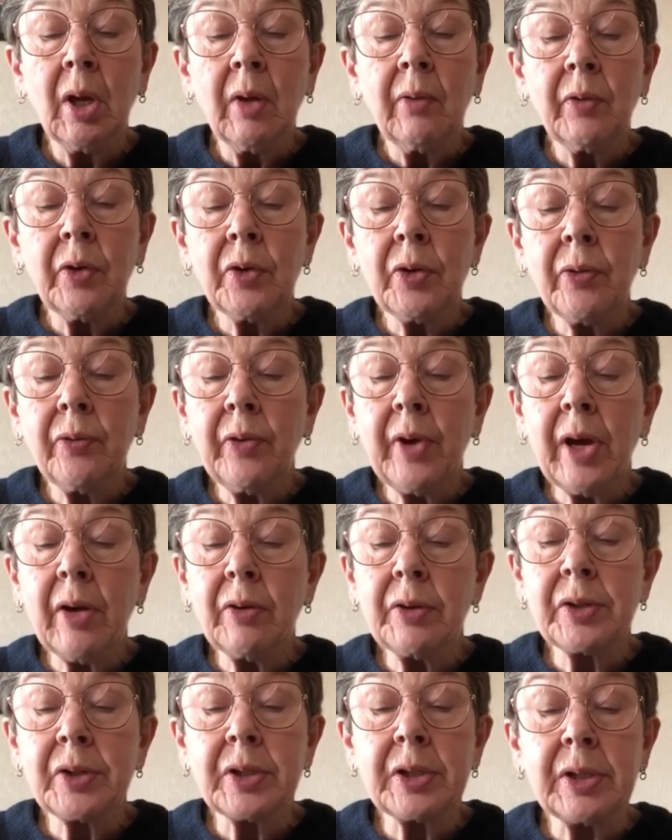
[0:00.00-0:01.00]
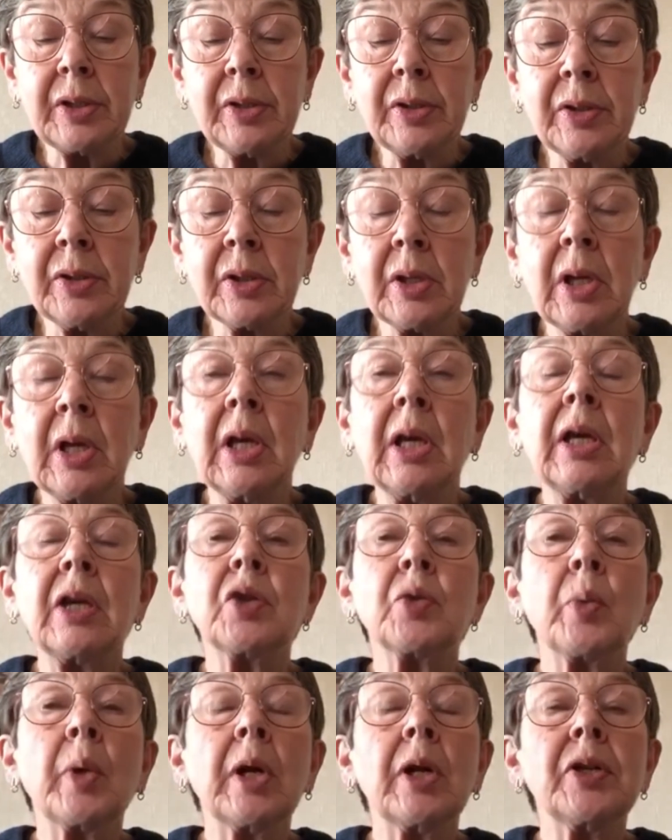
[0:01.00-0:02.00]
For the Pharisees,
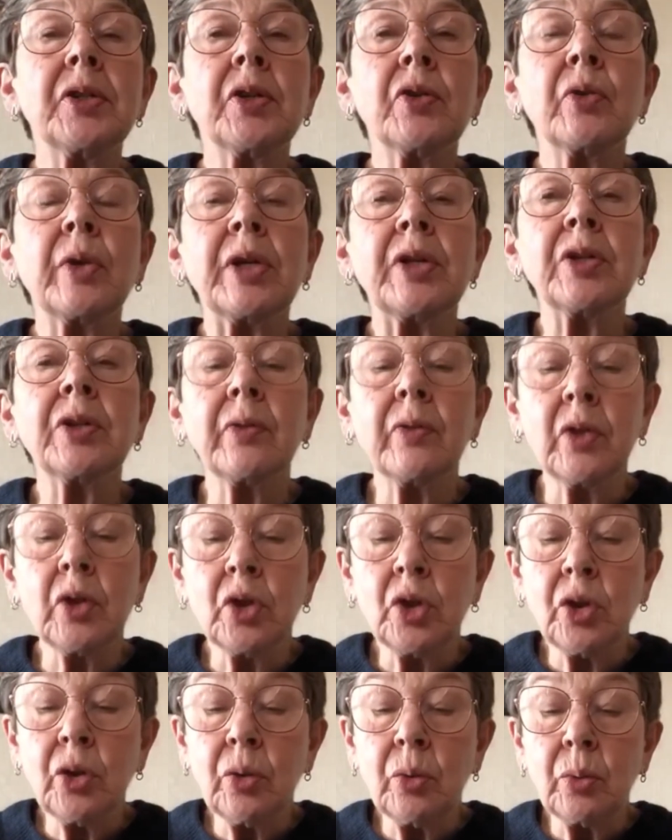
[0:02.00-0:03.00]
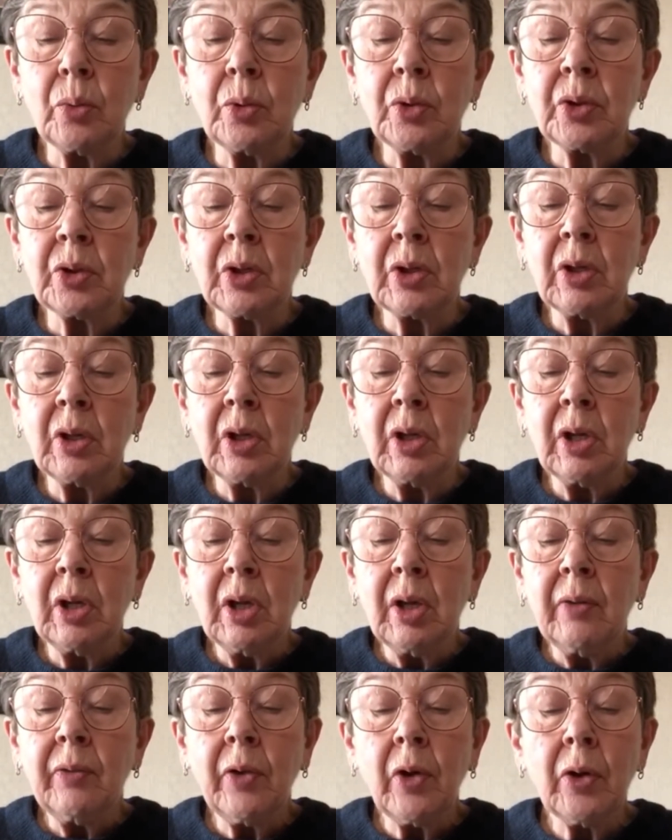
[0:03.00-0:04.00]
as well as the rest of the Jews,
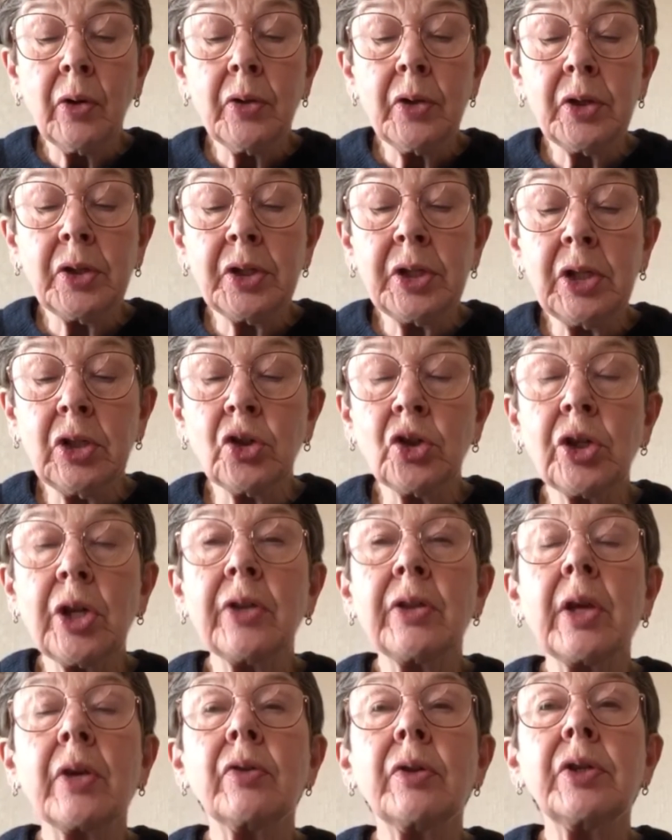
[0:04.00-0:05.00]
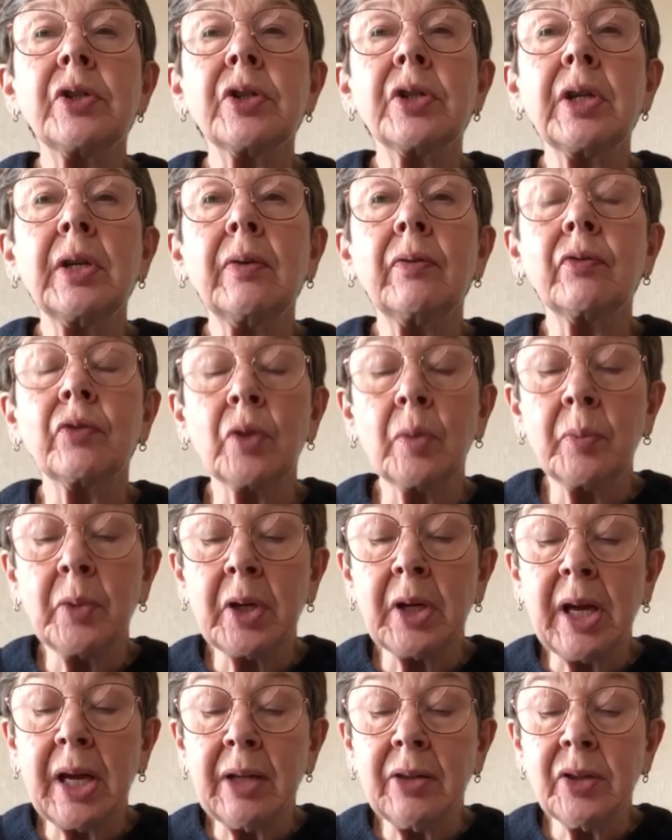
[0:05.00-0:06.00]
follow the teaching they received from
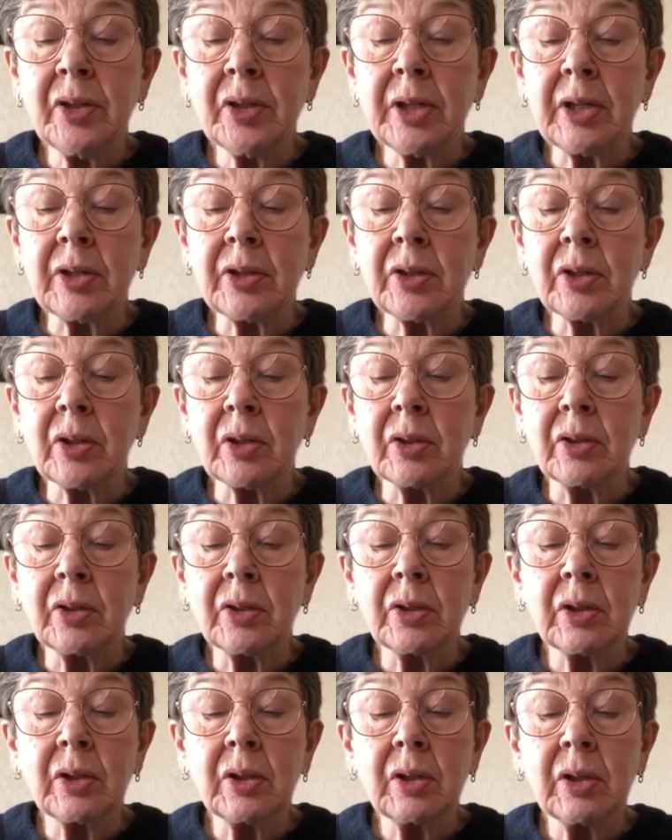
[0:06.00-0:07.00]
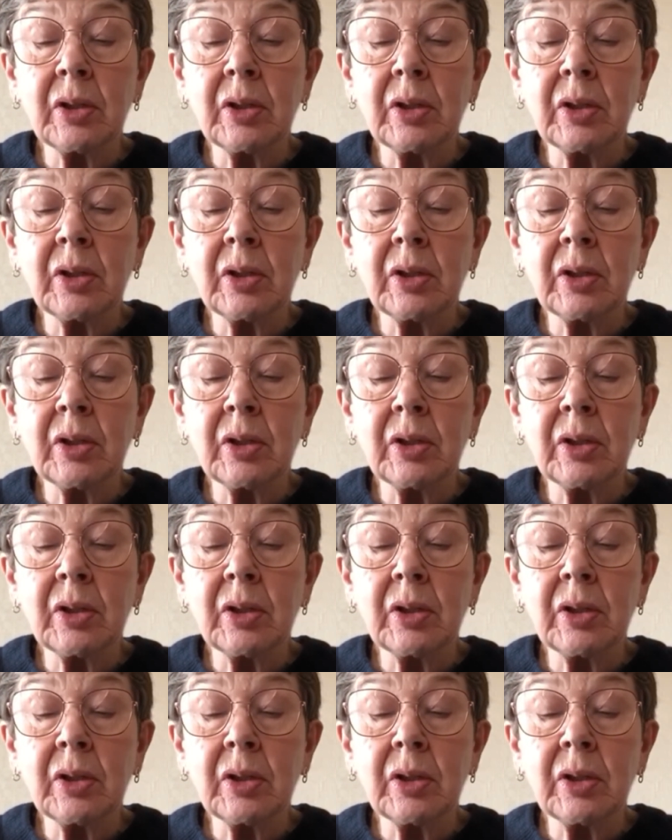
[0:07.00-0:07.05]
their ancestors.